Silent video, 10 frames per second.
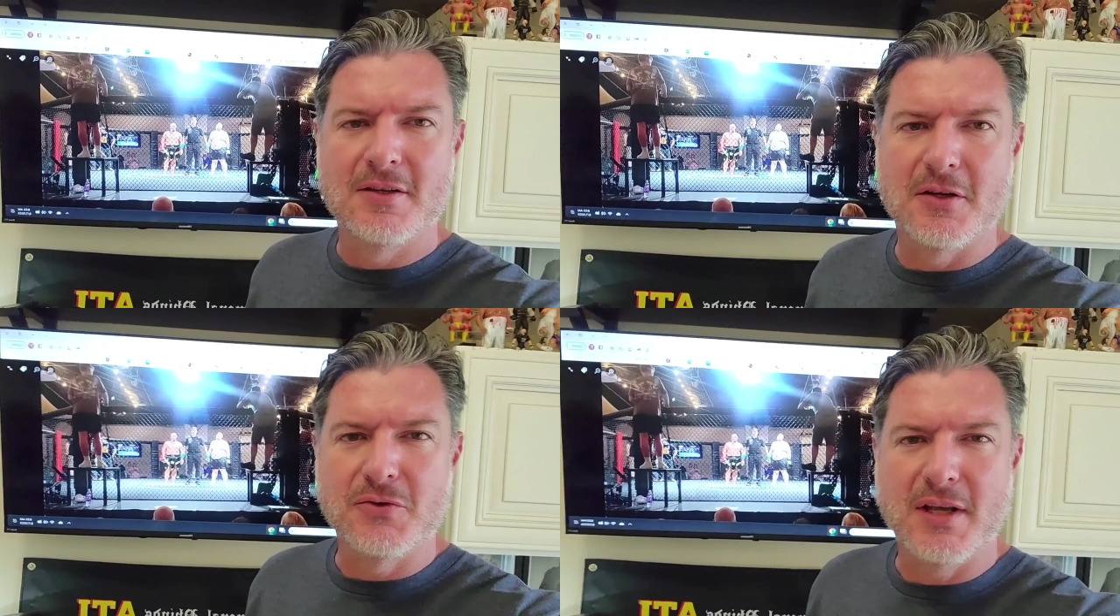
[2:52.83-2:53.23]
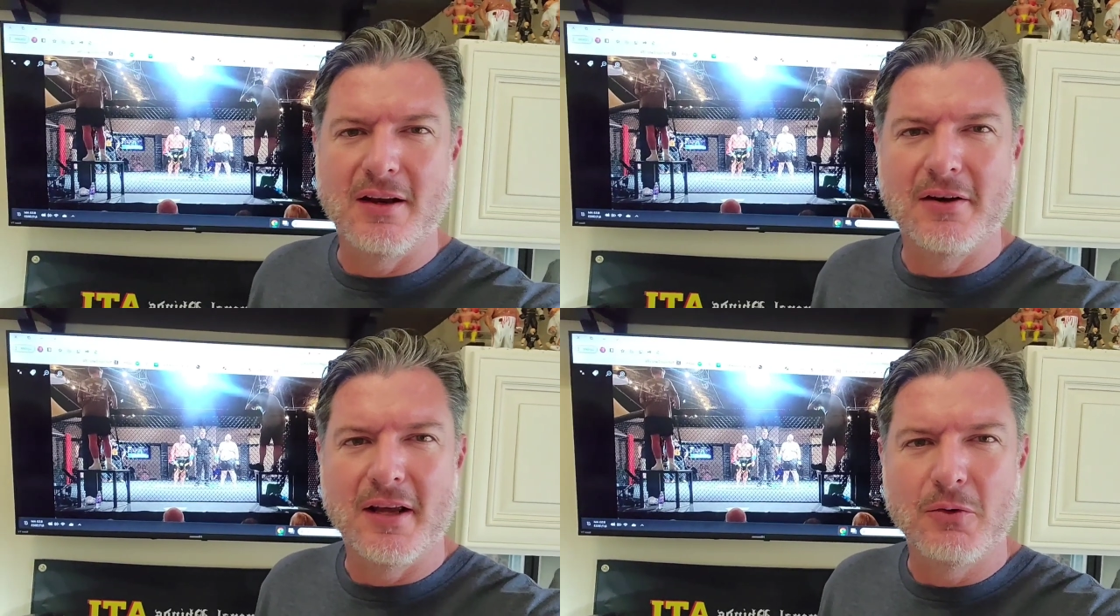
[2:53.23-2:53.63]
So
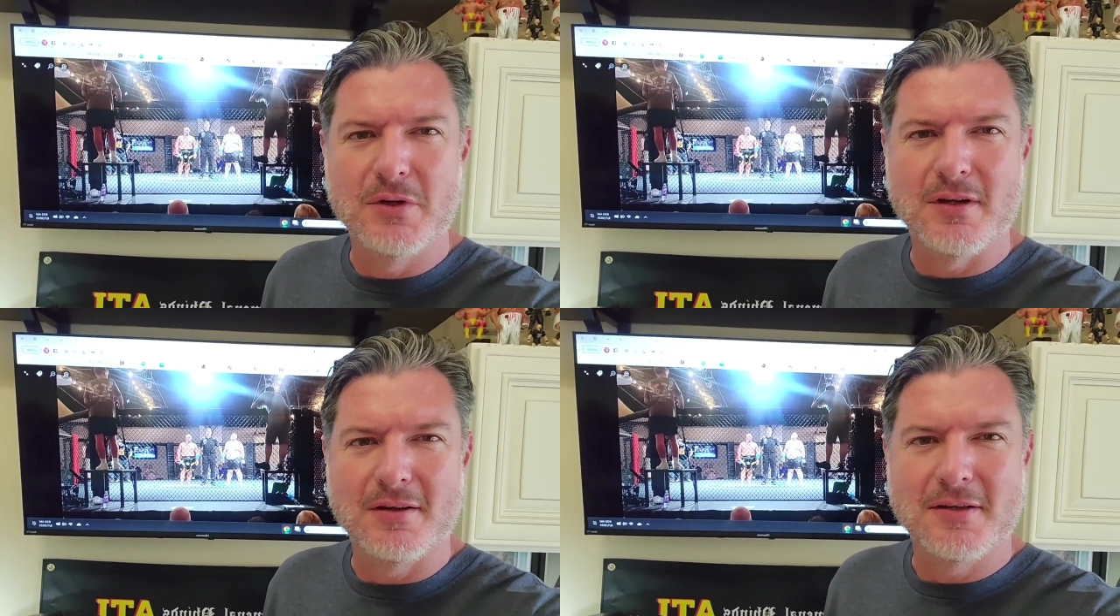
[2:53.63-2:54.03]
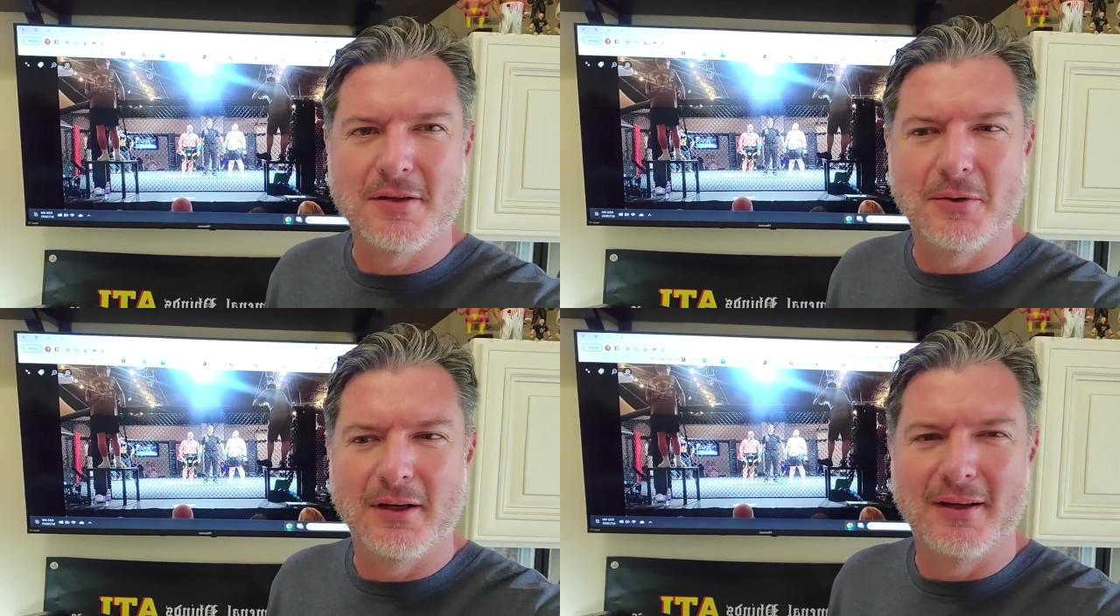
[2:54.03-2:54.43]
Saturday was
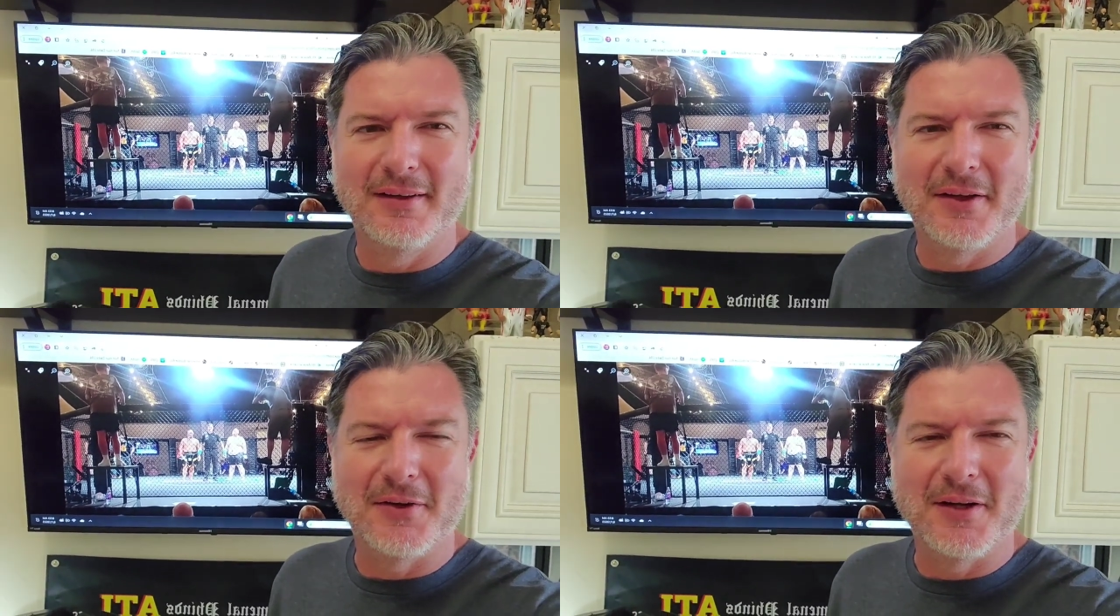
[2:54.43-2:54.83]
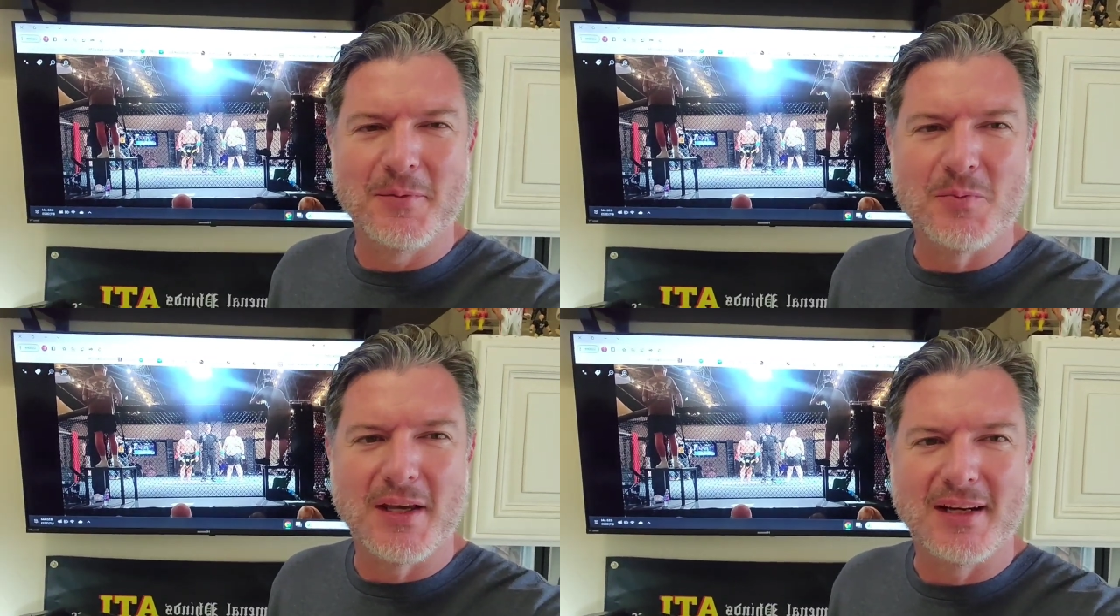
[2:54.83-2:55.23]
also another
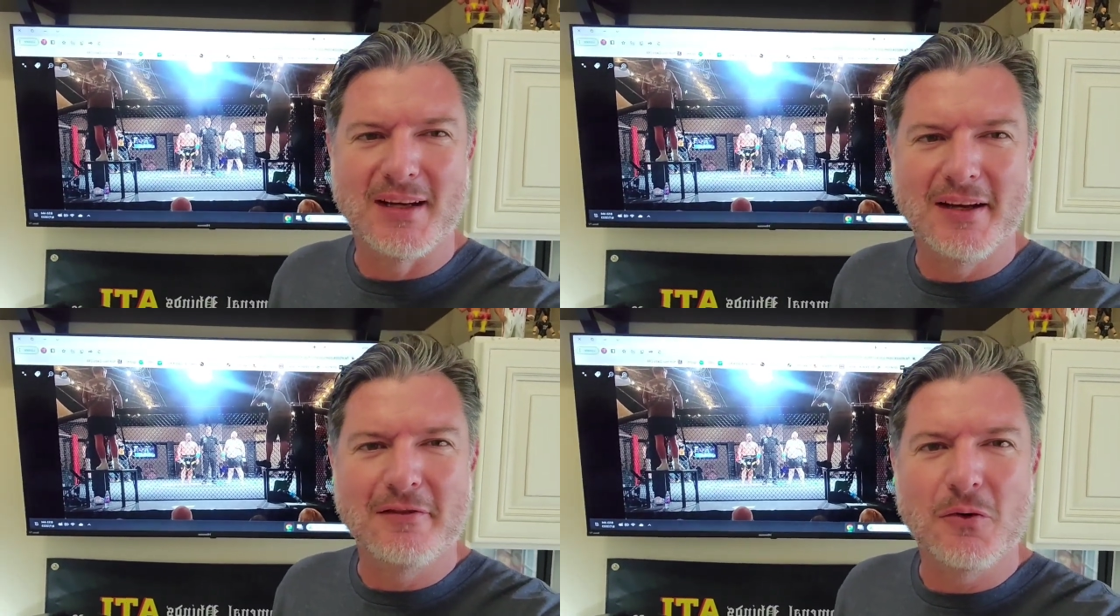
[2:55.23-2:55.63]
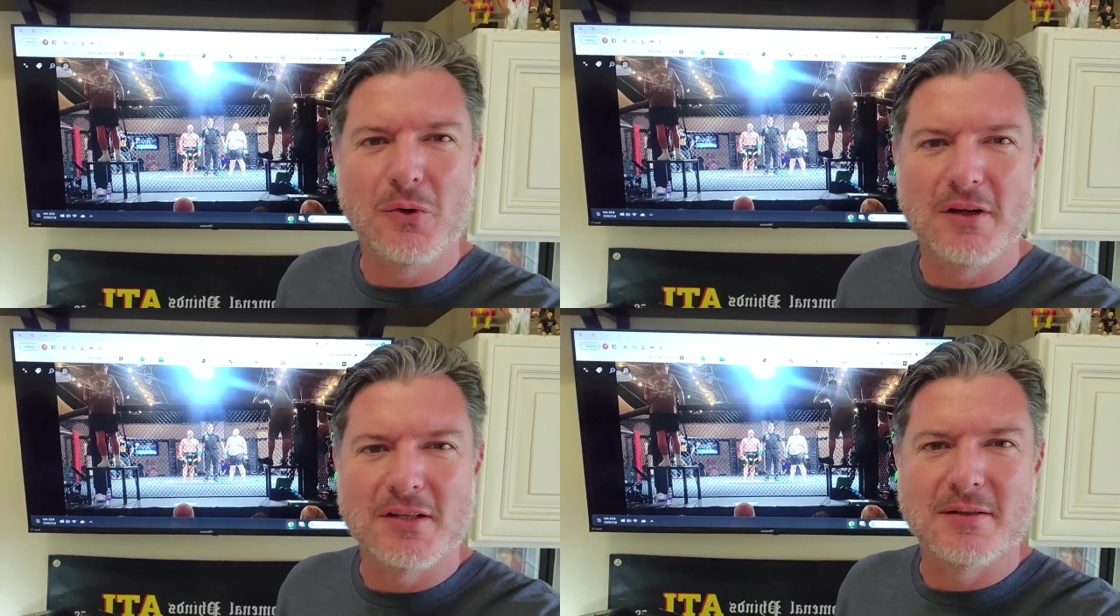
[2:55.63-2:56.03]
MMA night
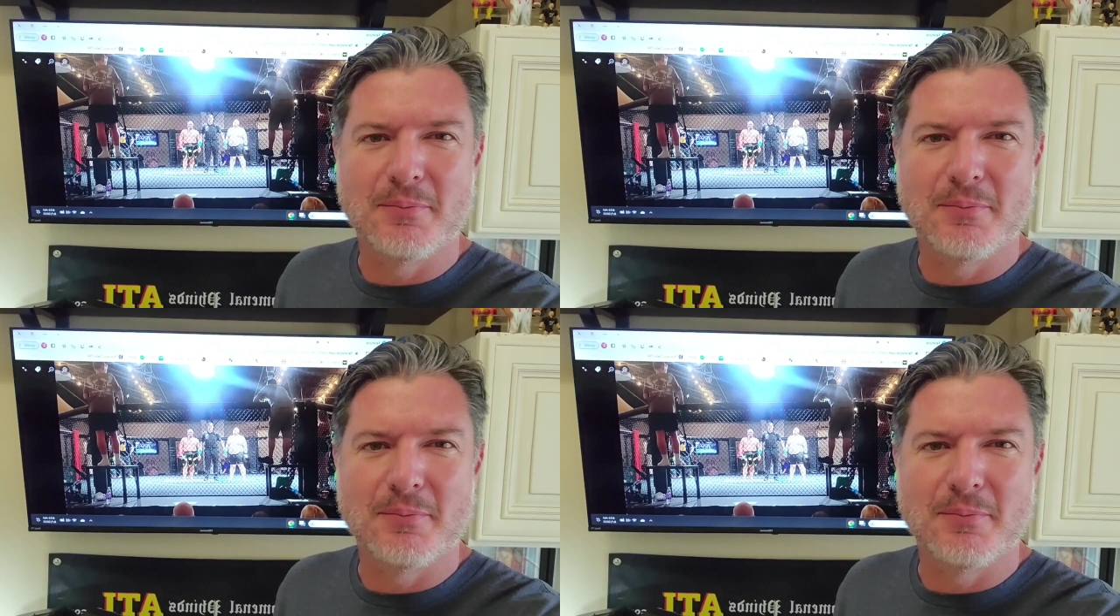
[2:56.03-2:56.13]
for us,